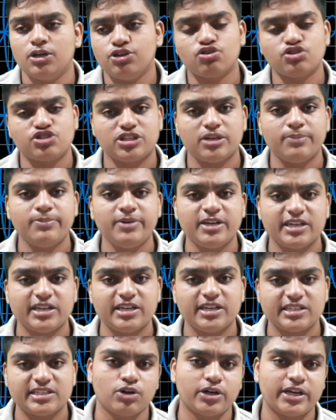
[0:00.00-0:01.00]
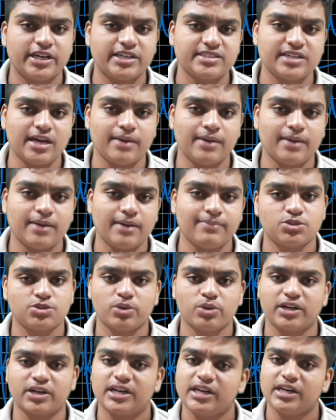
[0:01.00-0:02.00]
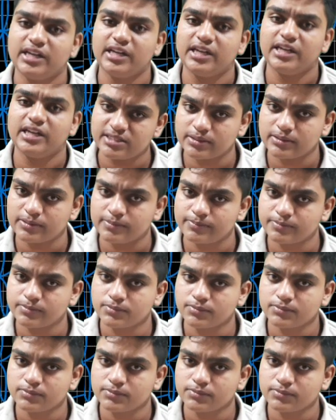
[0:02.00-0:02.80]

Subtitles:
CBSE board exam dates were released.